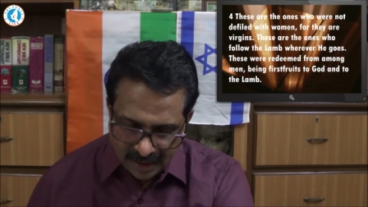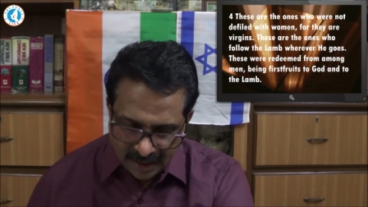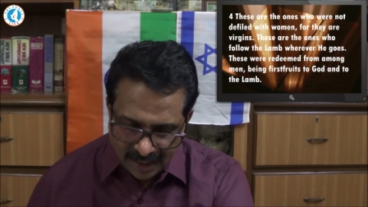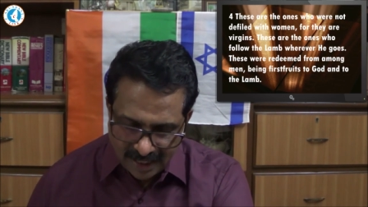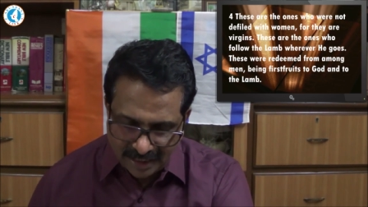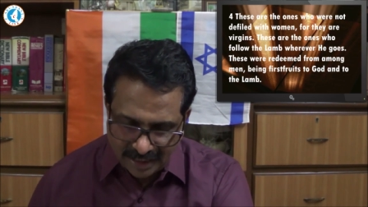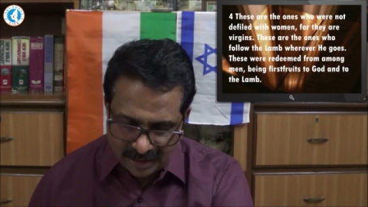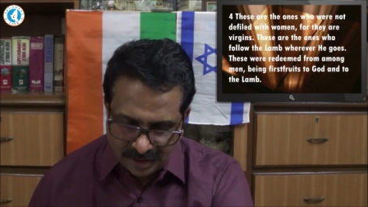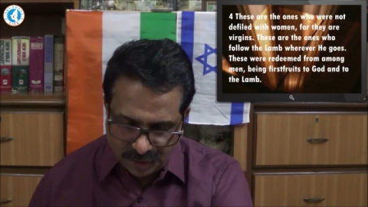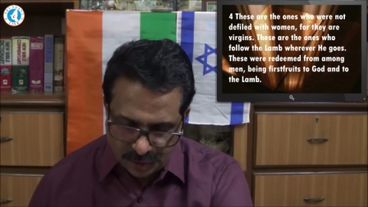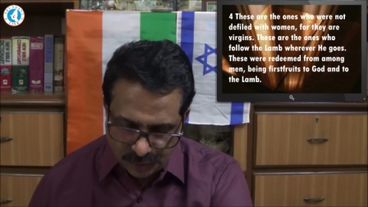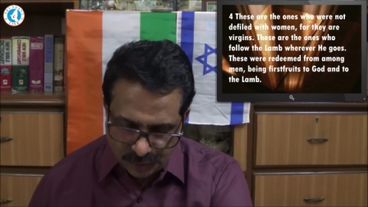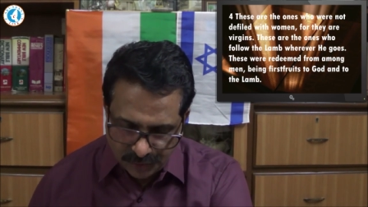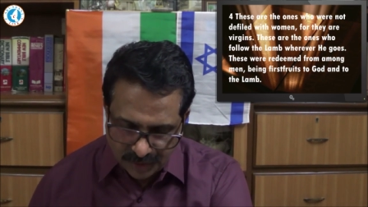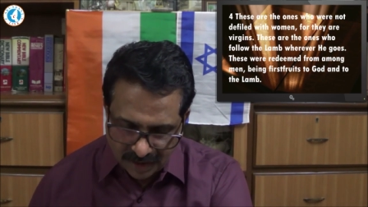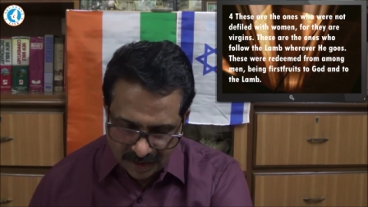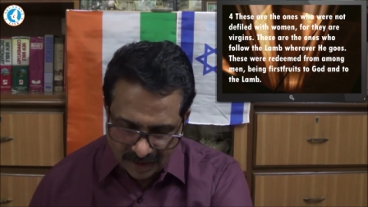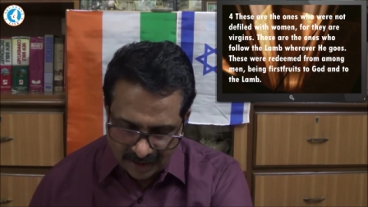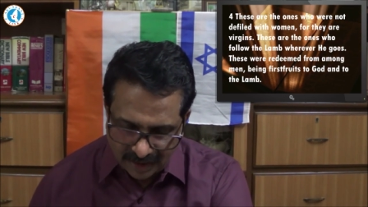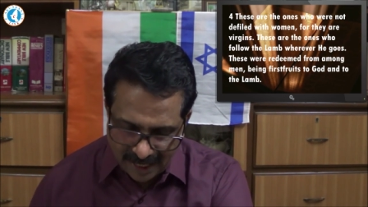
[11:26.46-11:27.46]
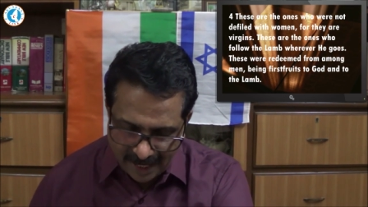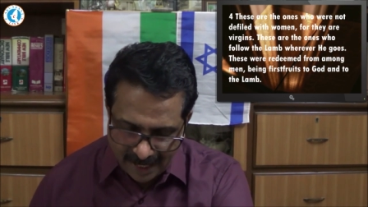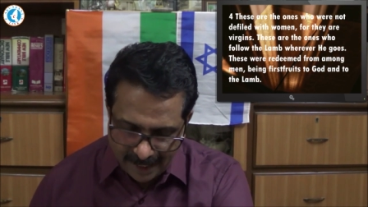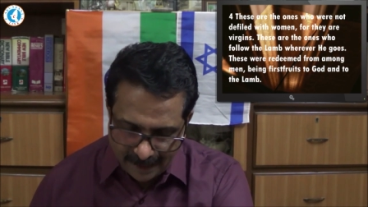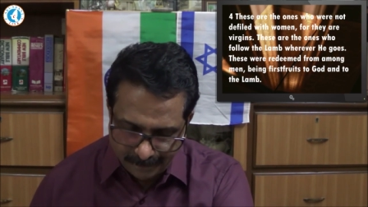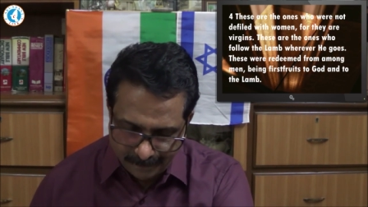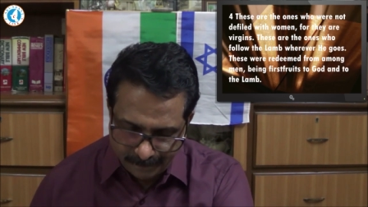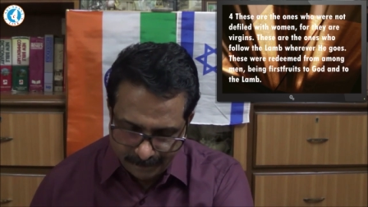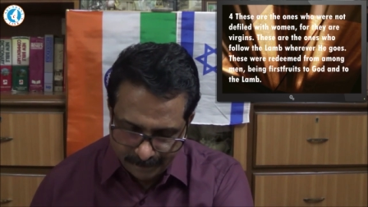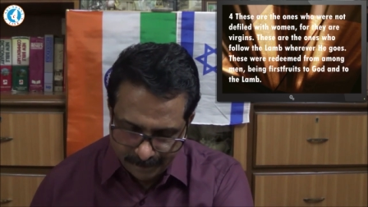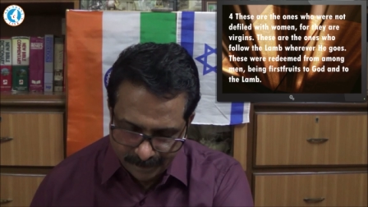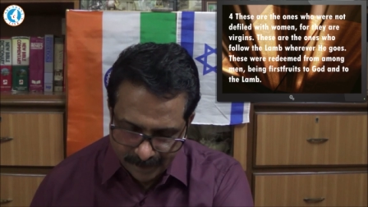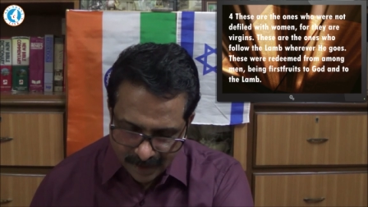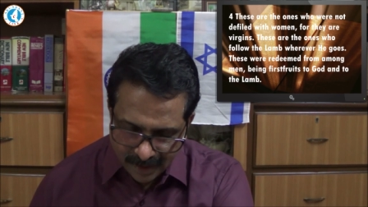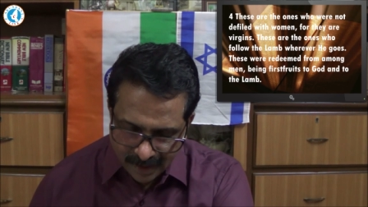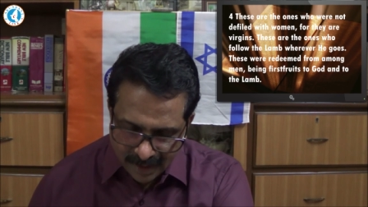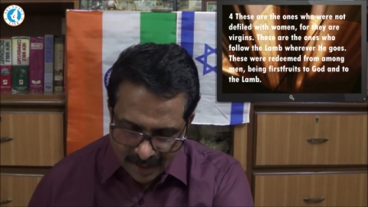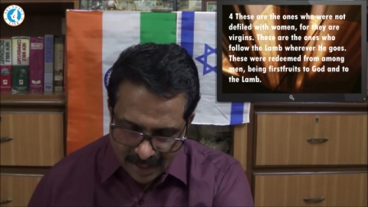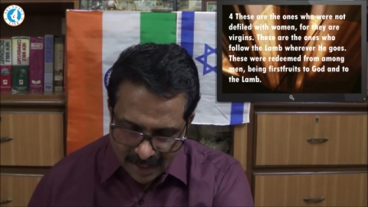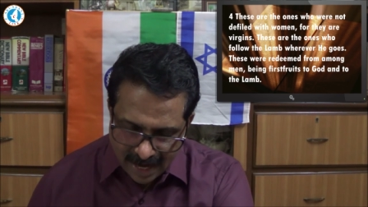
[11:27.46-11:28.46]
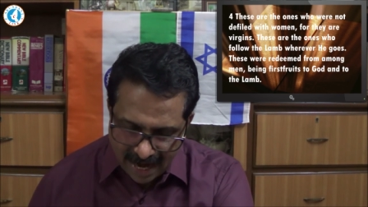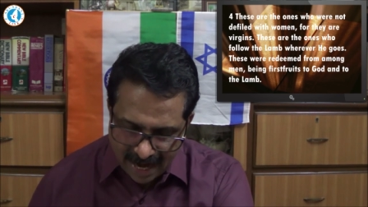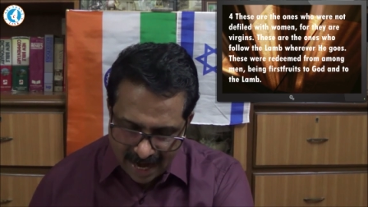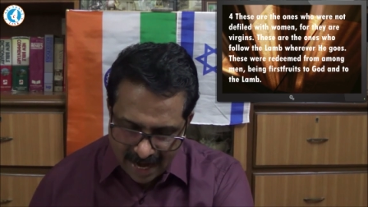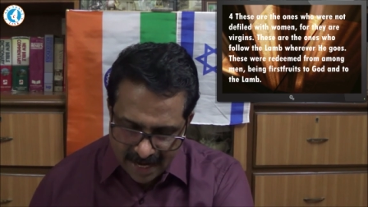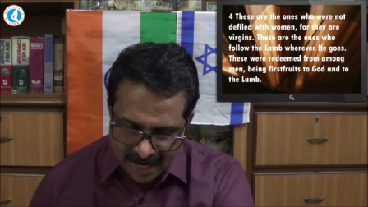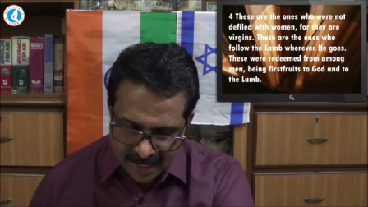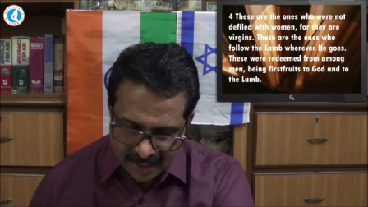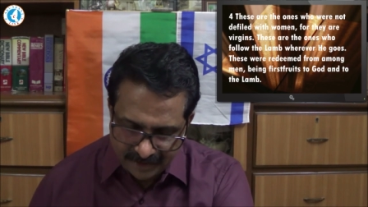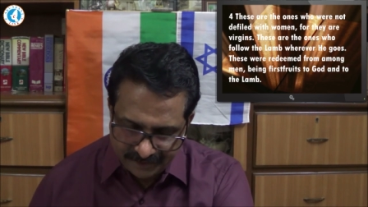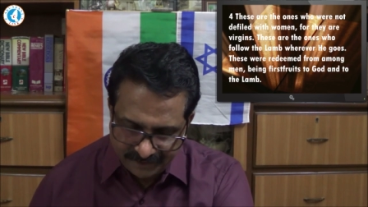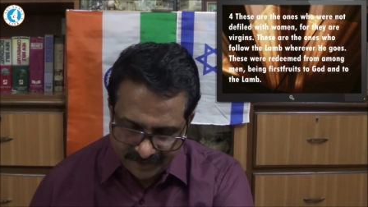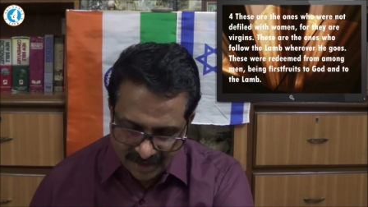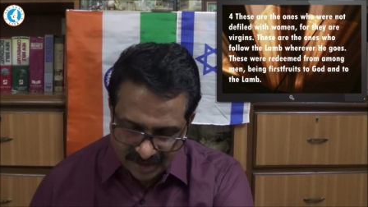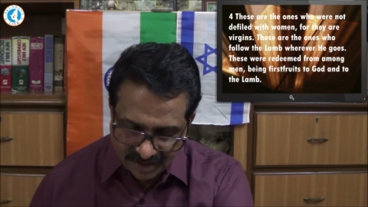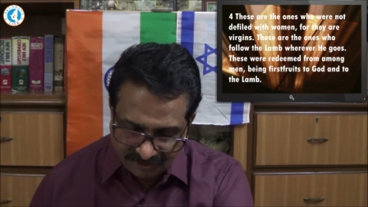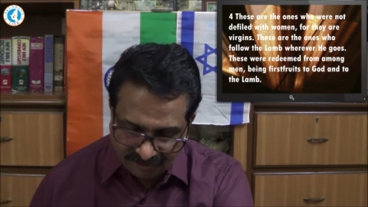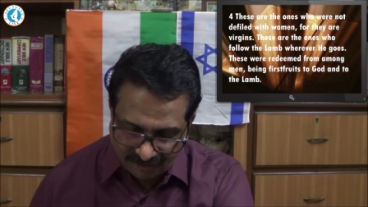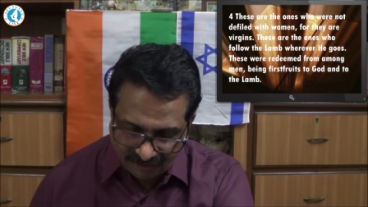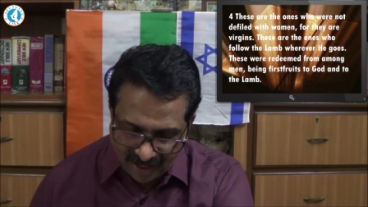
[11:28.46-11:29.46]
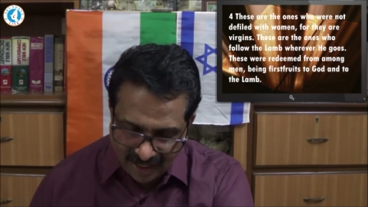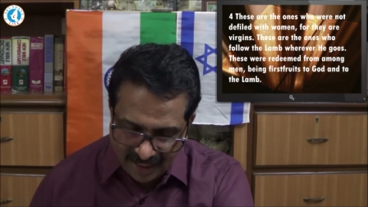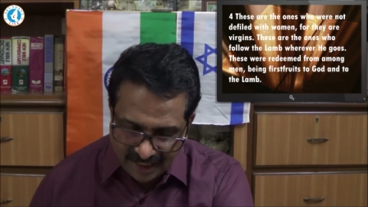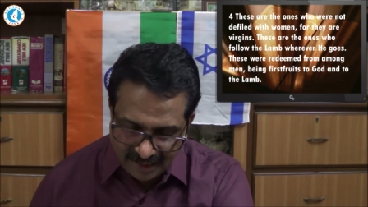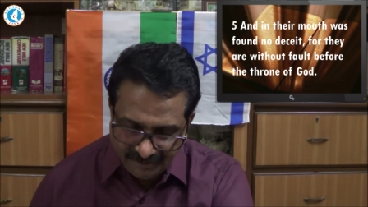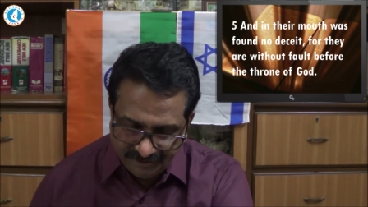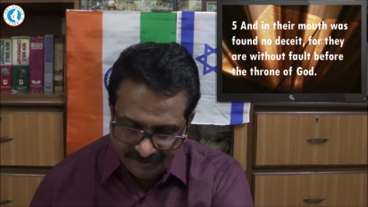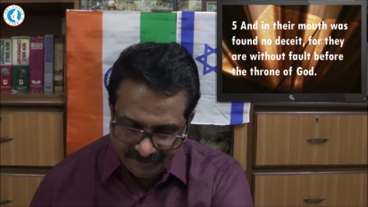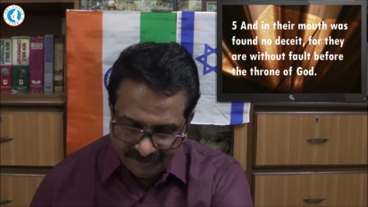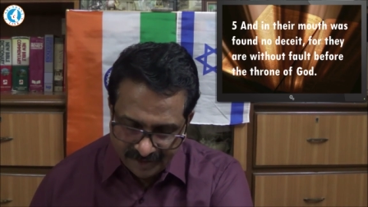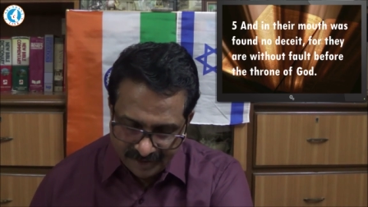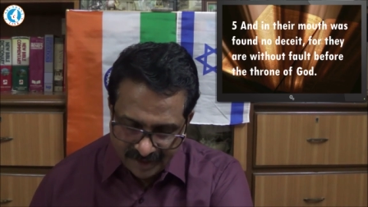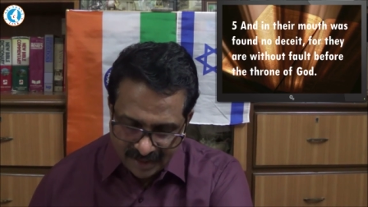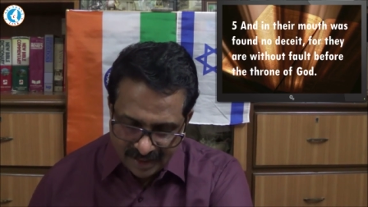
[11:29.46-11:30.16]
and to the Lamb. And verse 5,